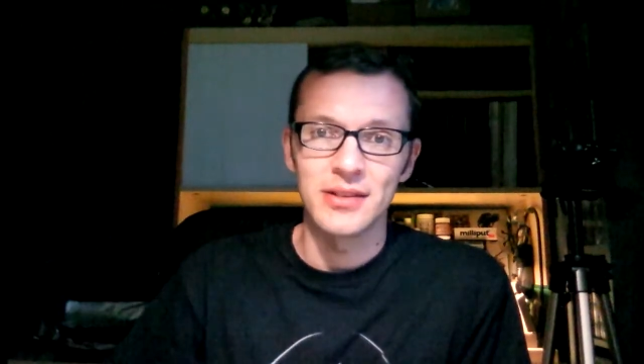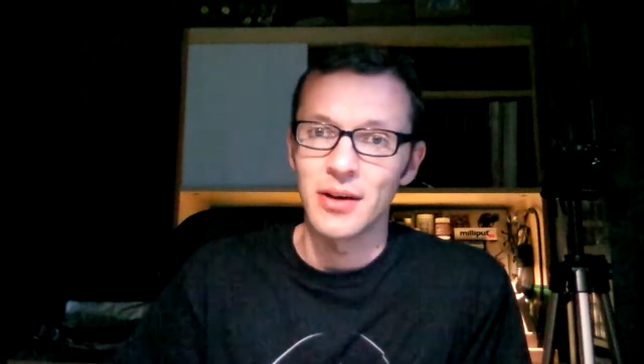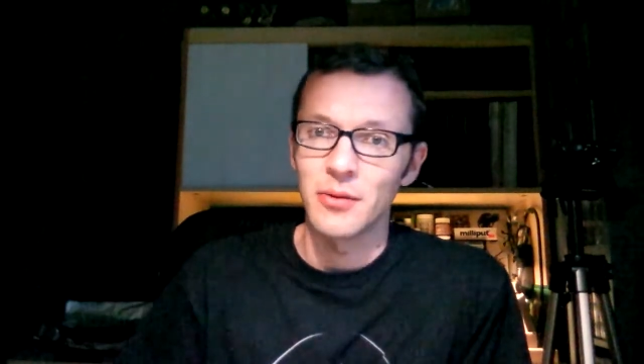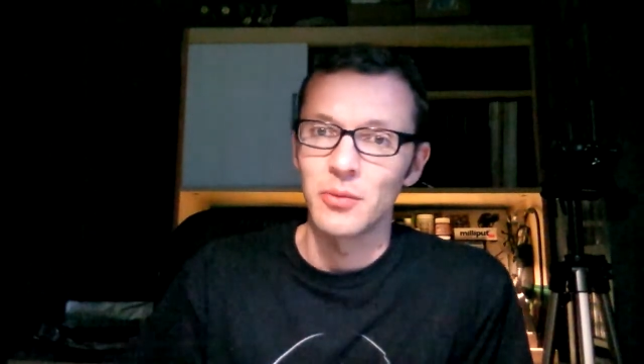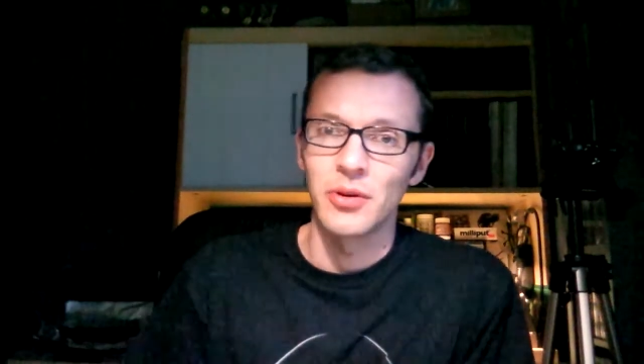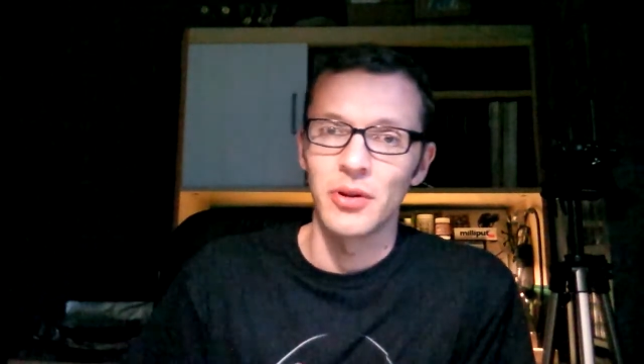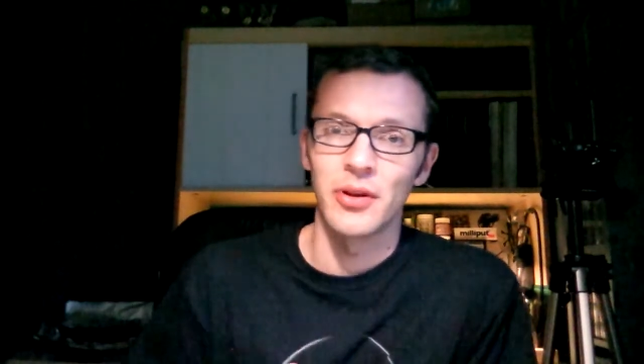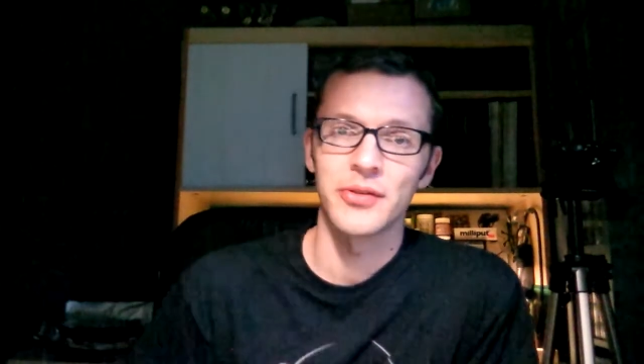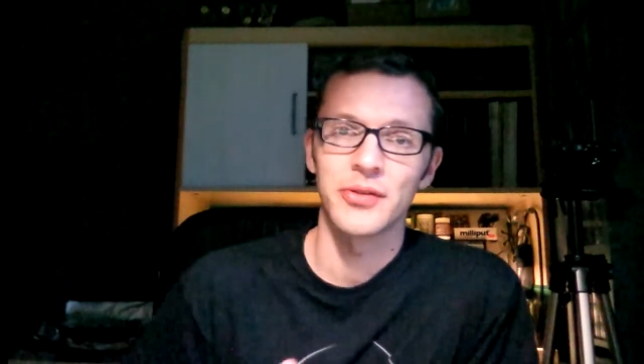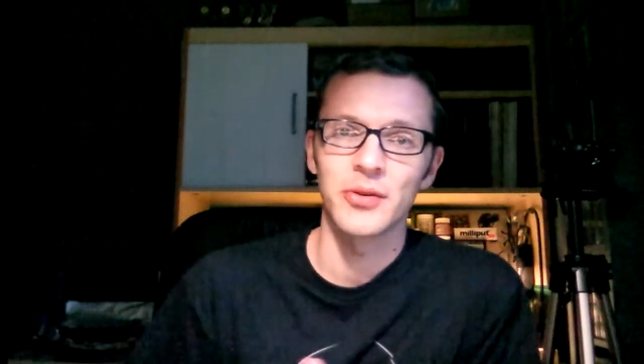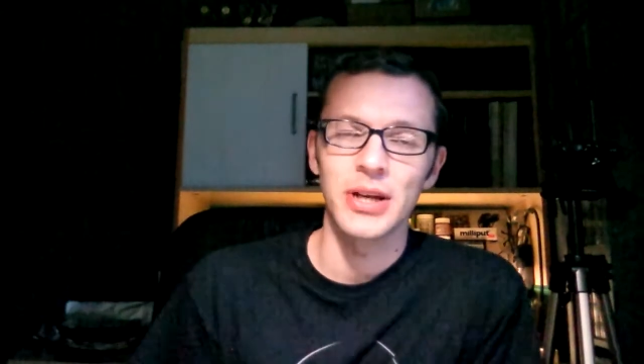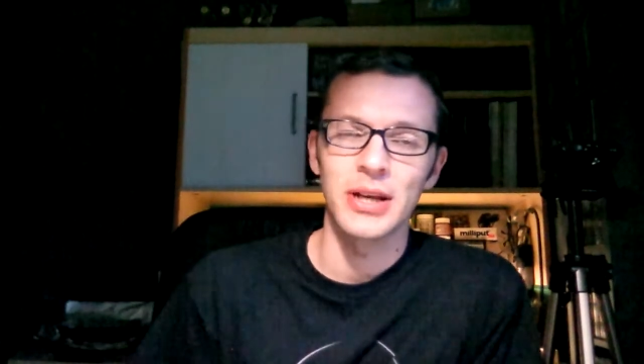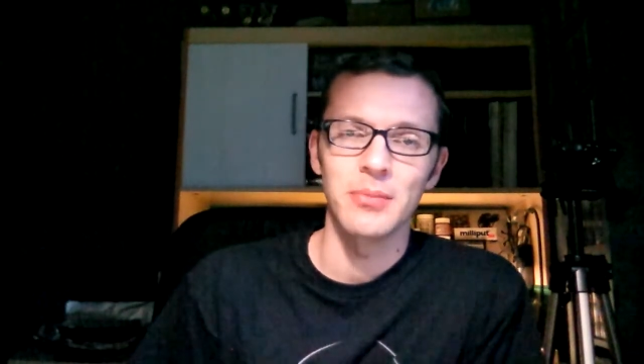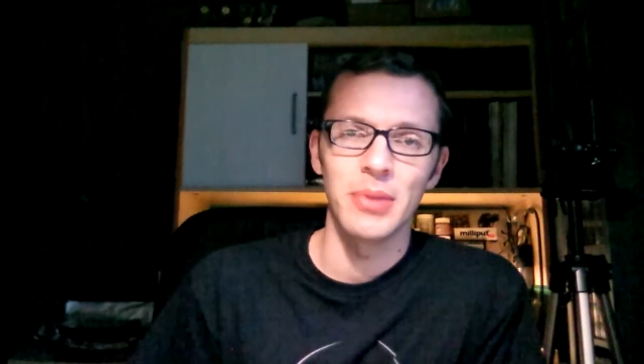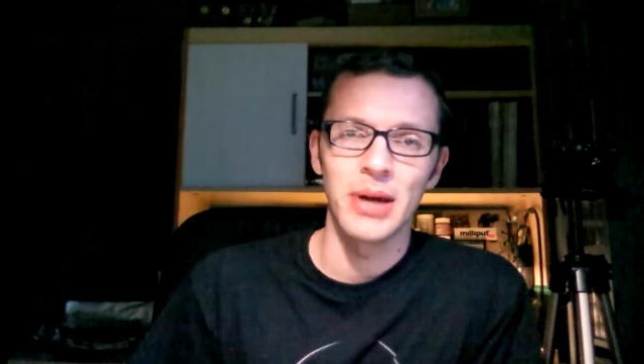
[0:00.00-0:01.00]
That will
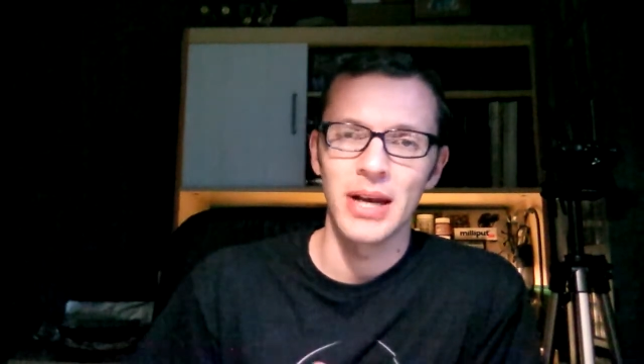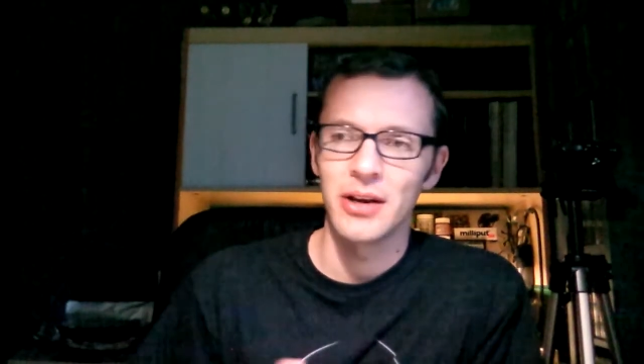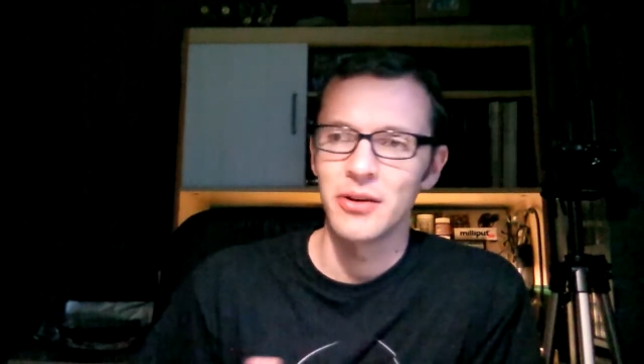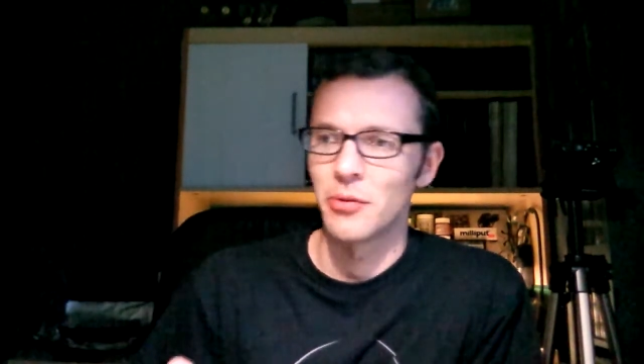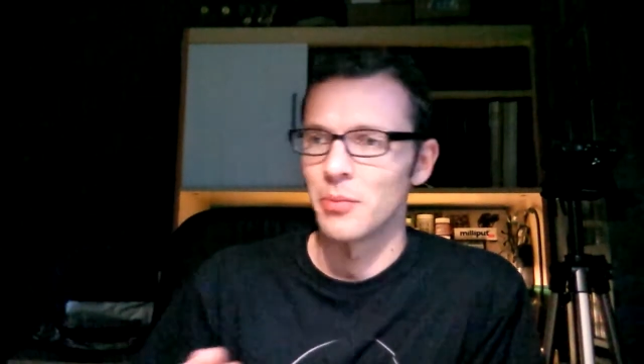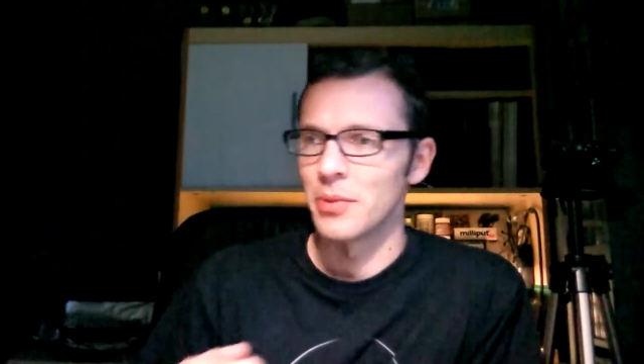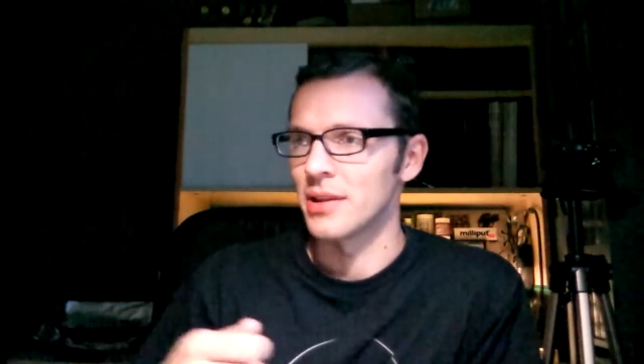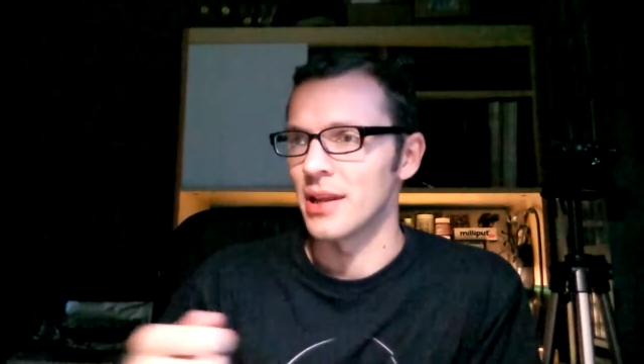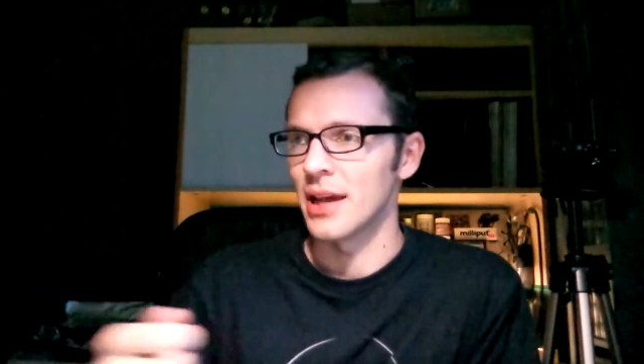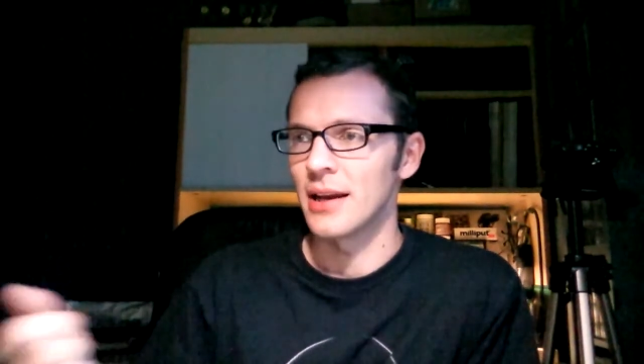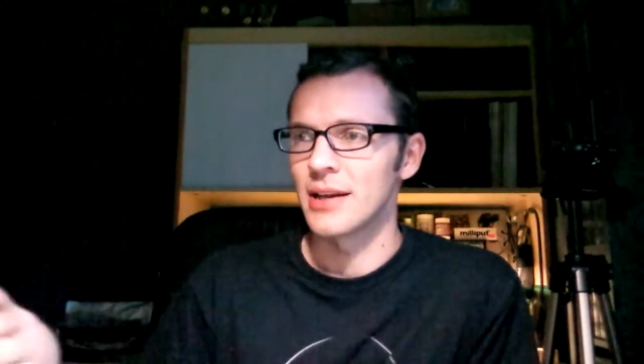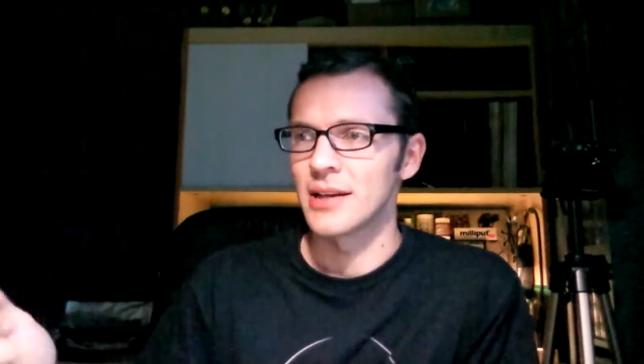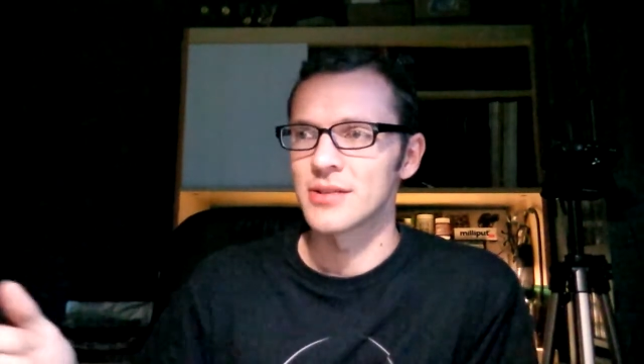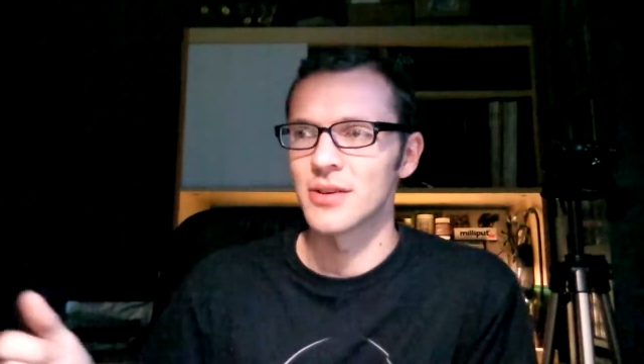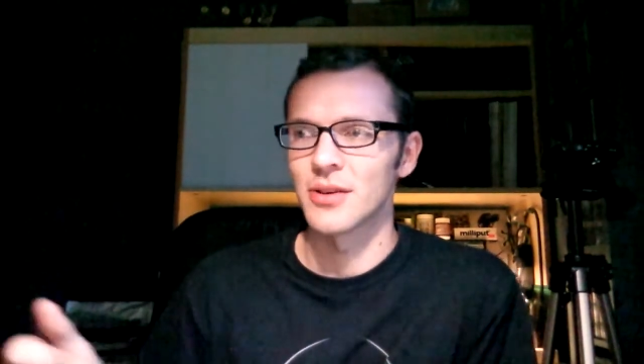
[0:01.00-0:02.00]
also get better. Your
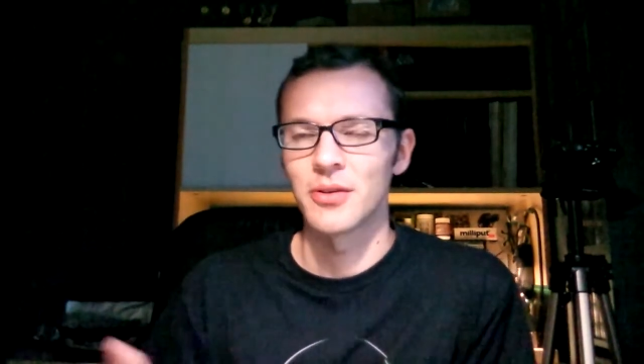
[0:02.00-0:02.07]
metallics